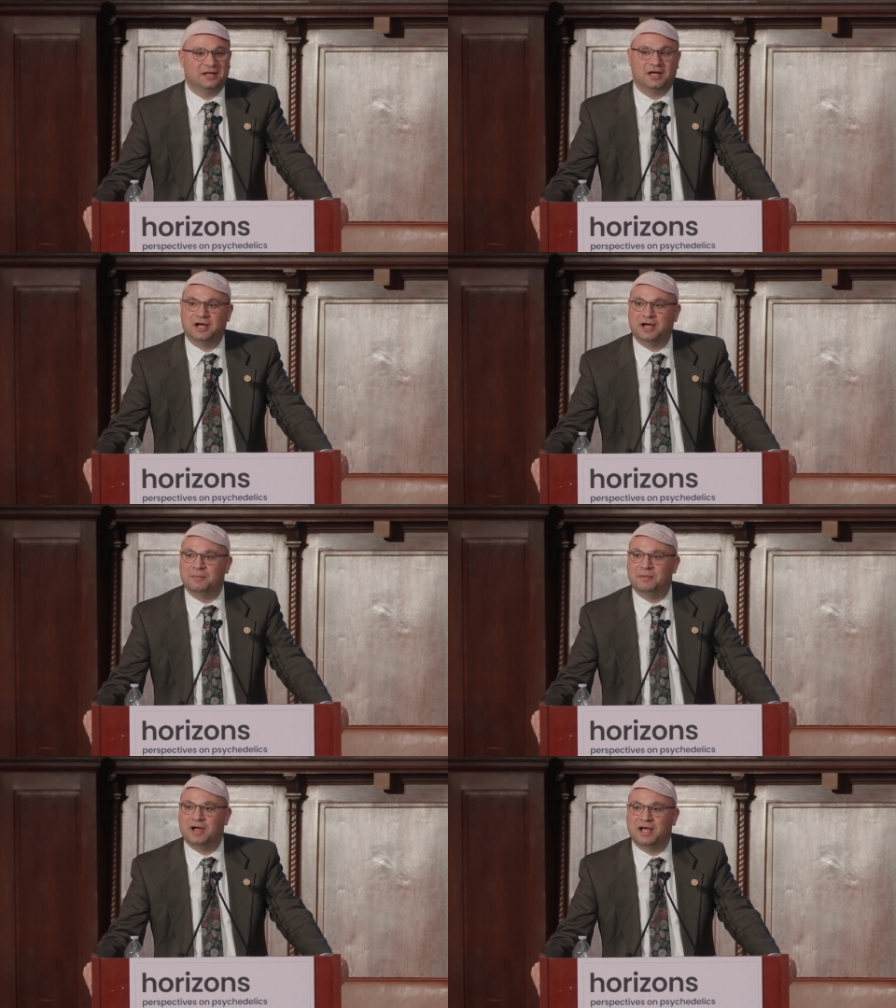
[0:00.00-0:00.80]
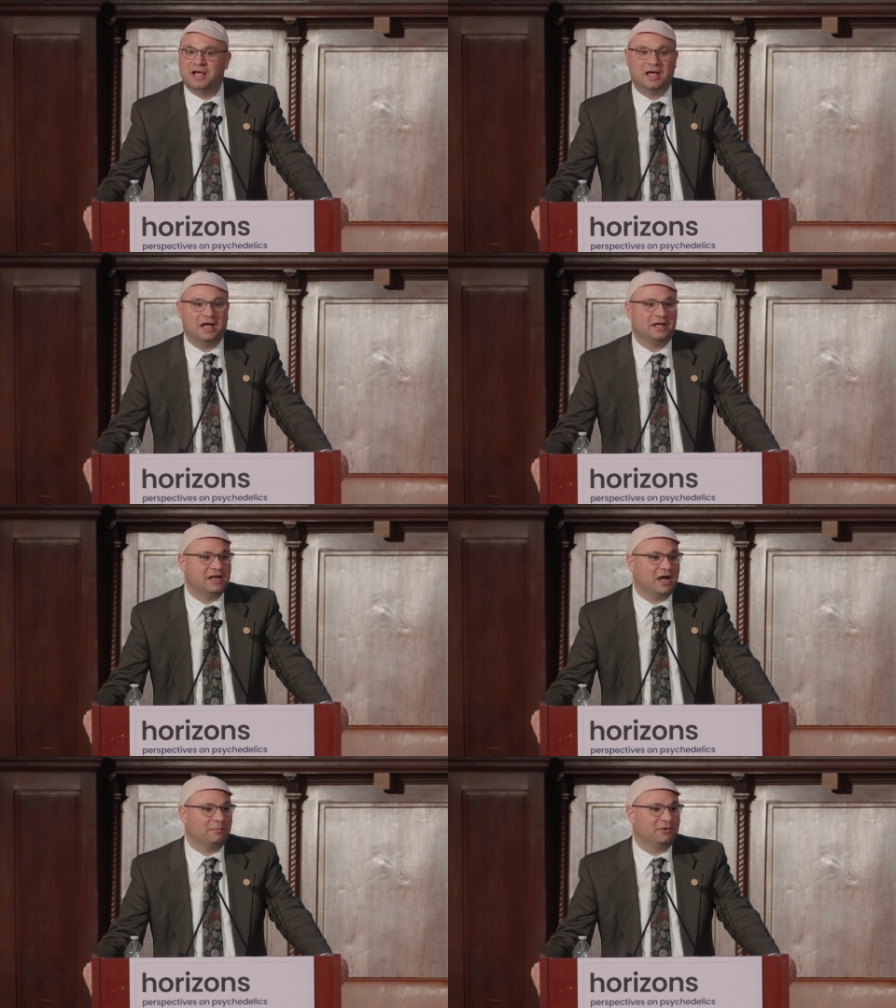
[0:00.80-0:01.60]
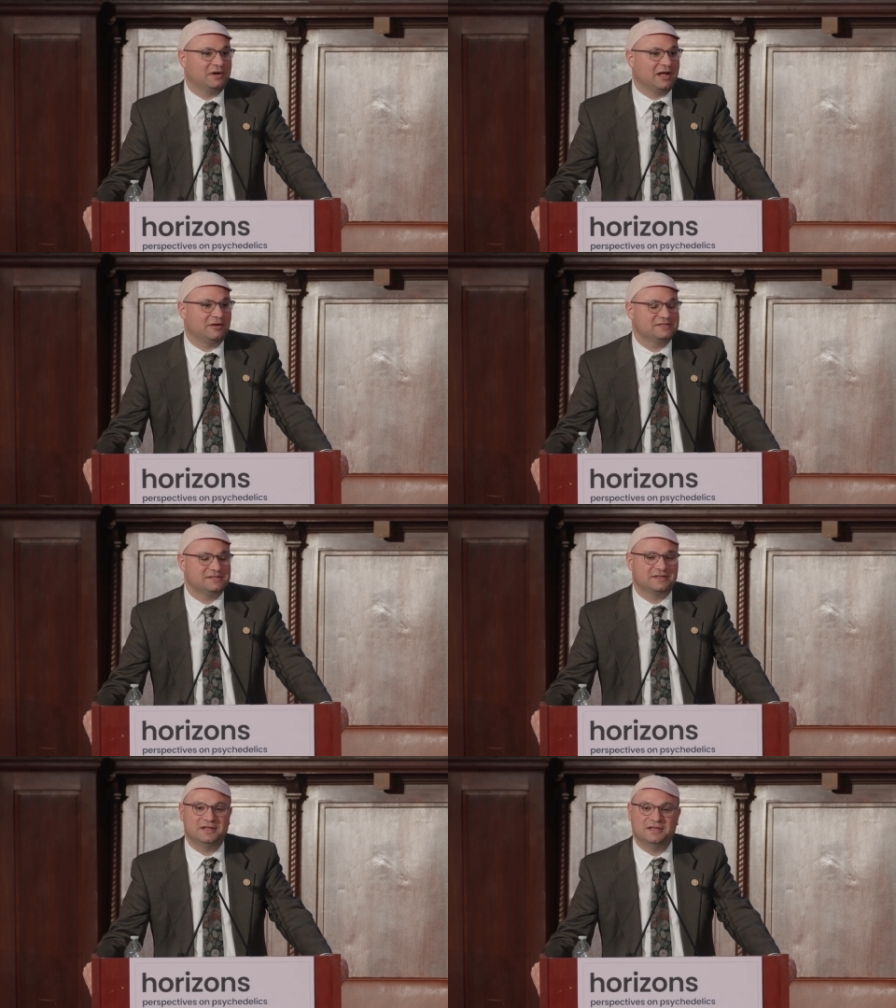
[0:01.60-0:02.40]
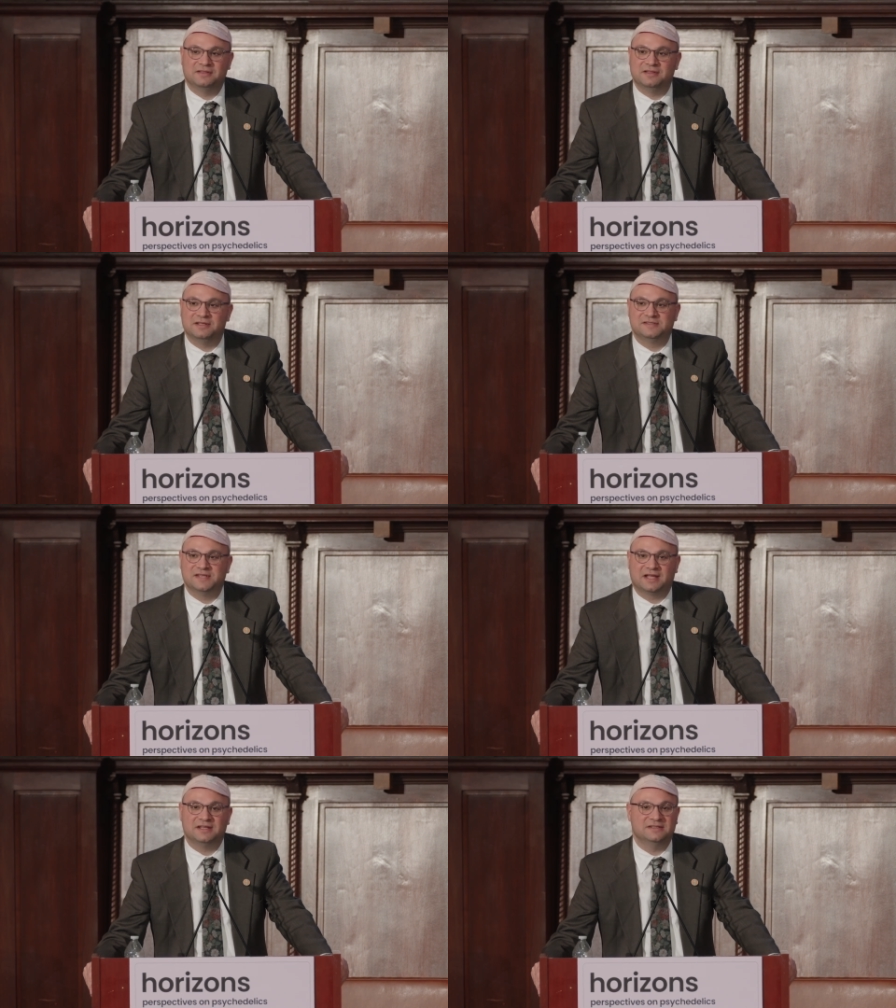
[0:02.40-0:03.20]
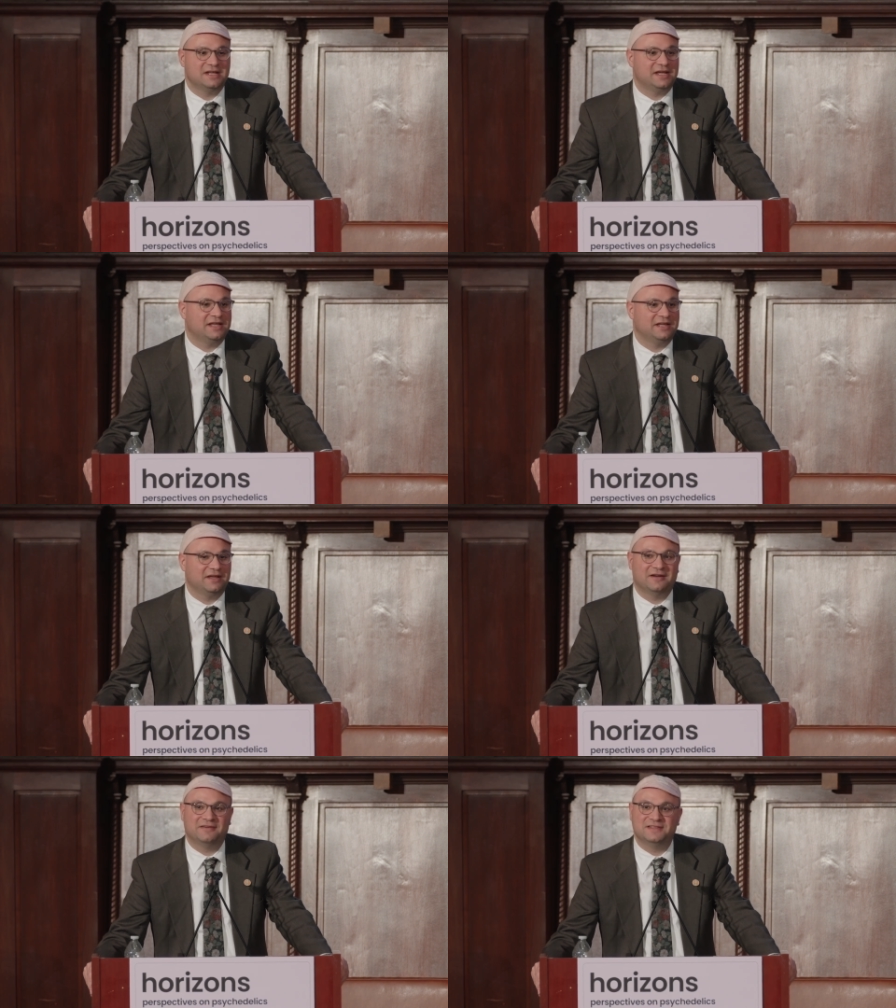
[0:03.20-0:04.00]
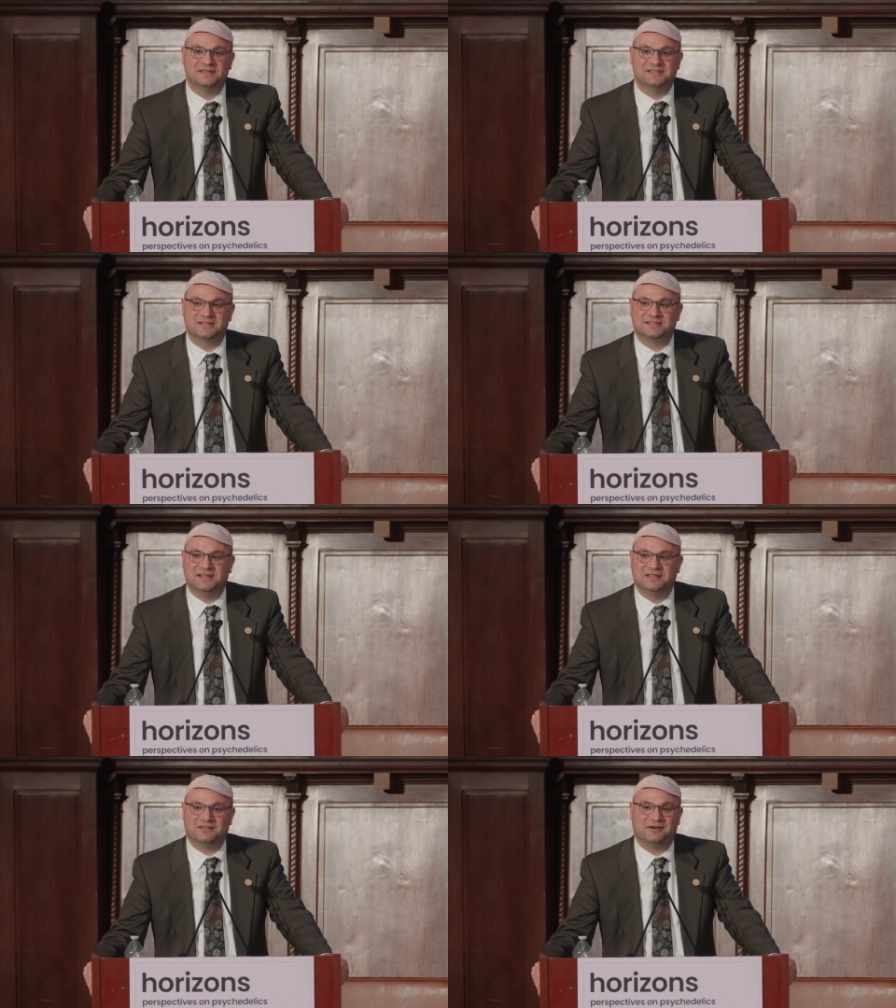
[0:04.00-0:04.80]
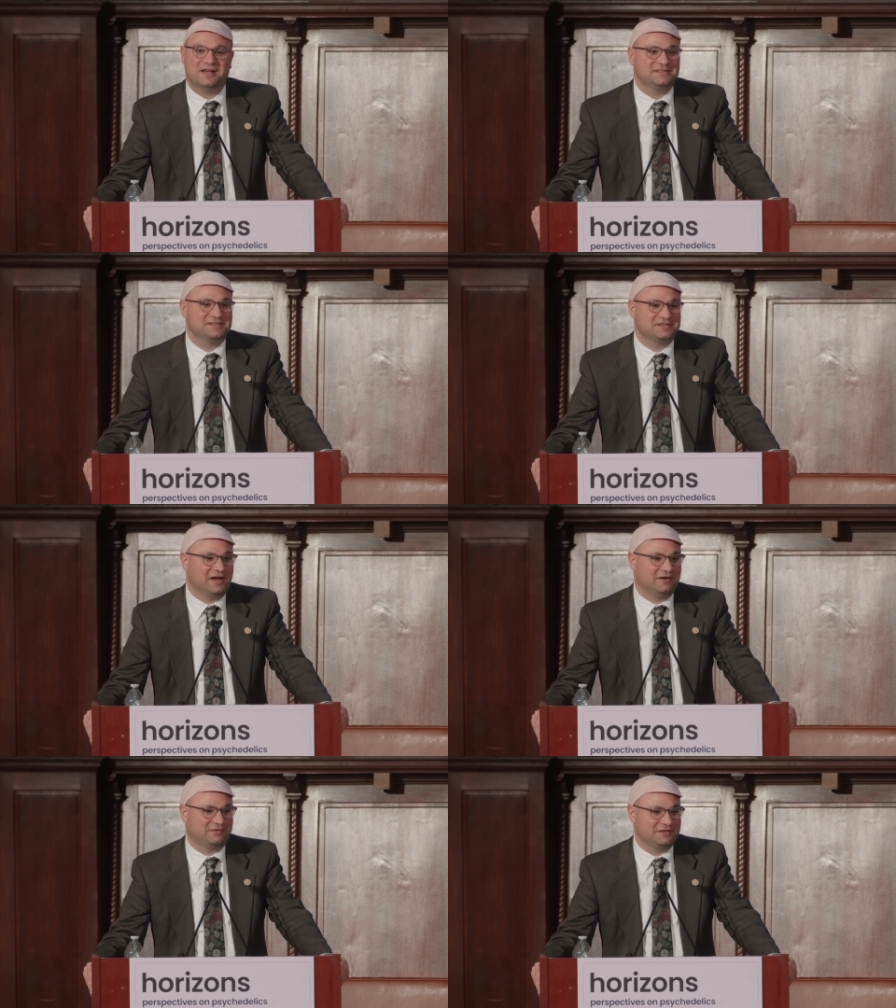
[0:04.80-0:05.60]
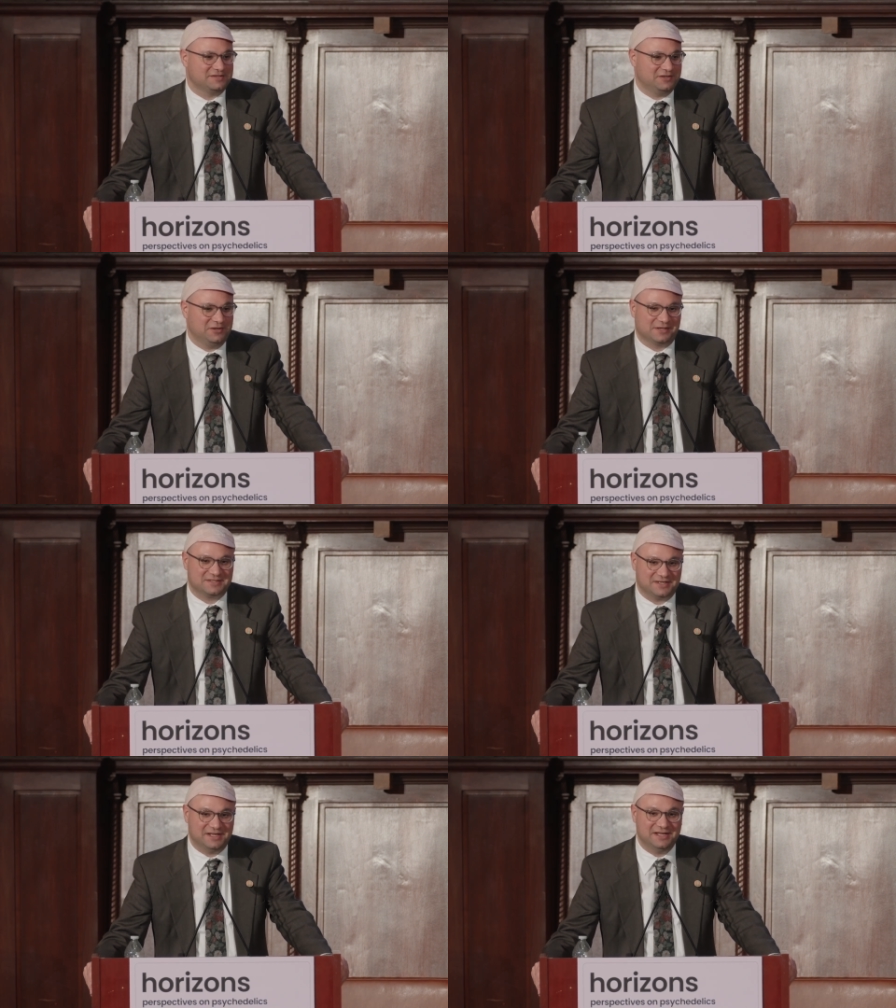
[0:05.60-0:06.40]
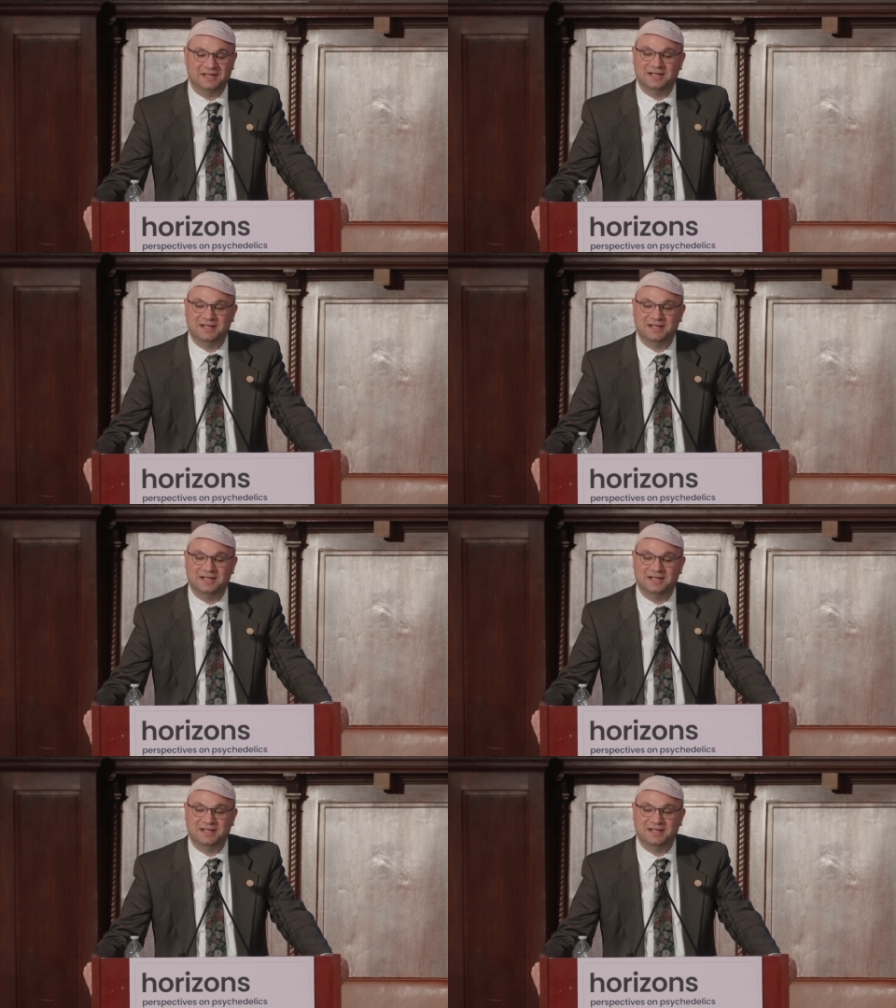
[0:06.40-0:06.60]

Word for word: um, I, I, now pronounce the, the second day of the 16th Horizons Conference in New York City